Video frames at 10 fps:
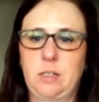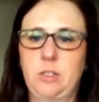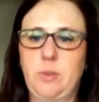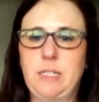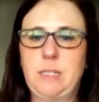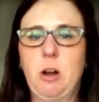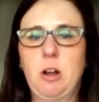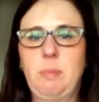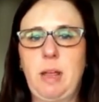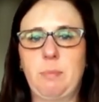So
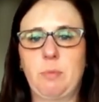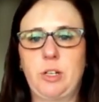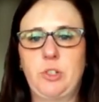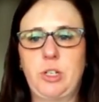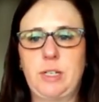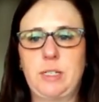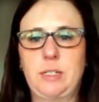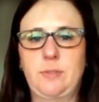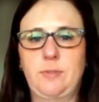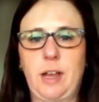antepartum hemorrhage is
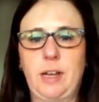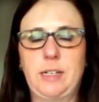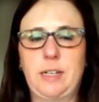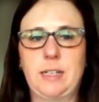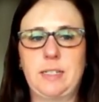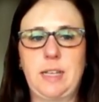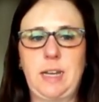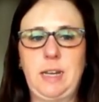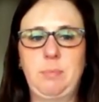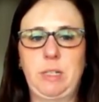defined as
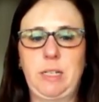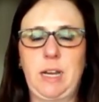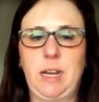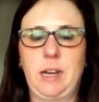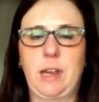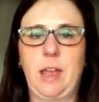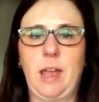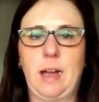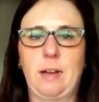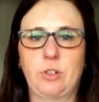any bleeding
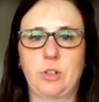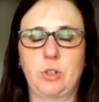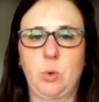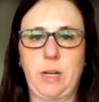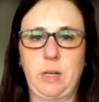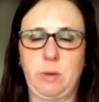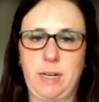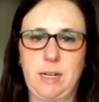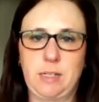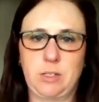after 20
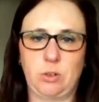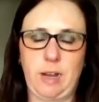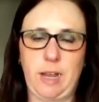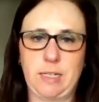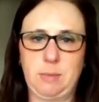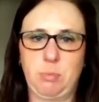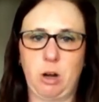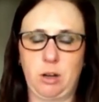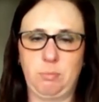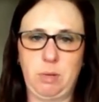weeks, so
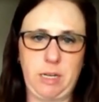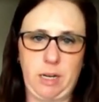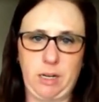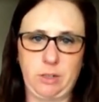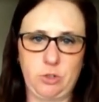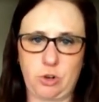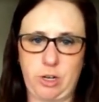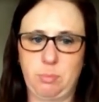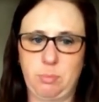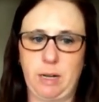antepartum meaning
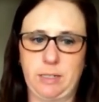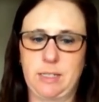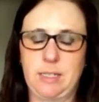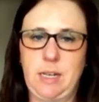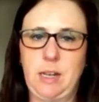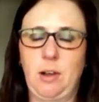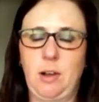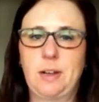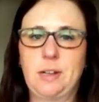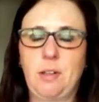during the pregnancy.
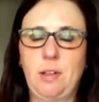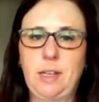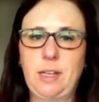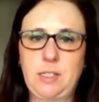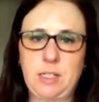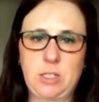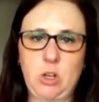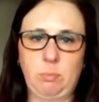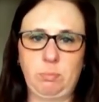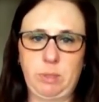It does
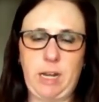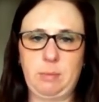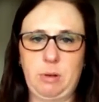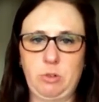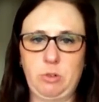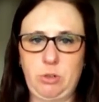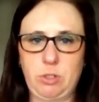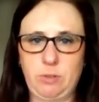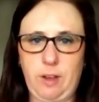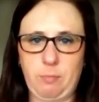complicate about 2
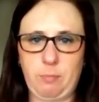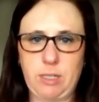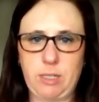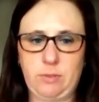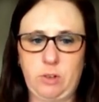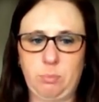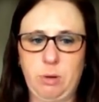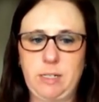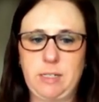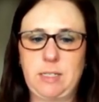to 5% of all
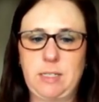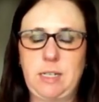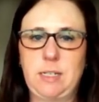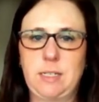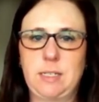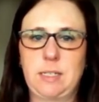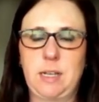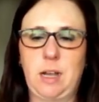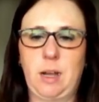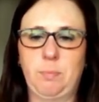pregnancies.
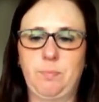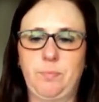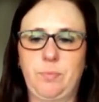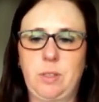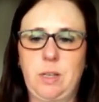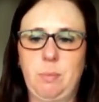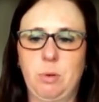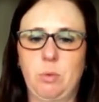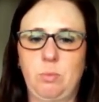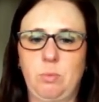
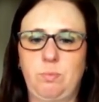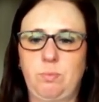Number